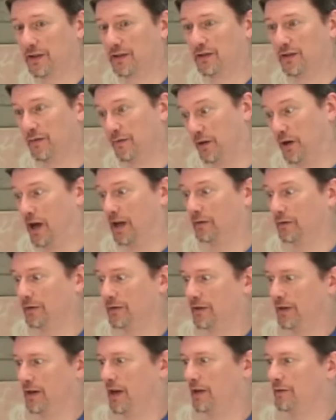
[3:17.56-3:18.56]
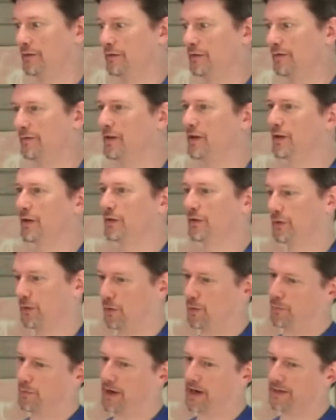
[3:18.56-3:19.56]
existed for hundreds and hundreds of years,
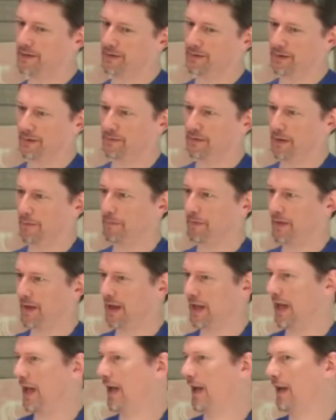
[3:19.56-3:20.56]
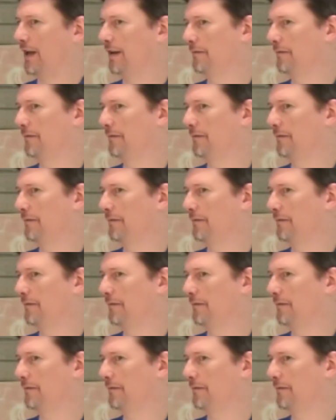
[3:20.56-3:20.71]
so the prices of something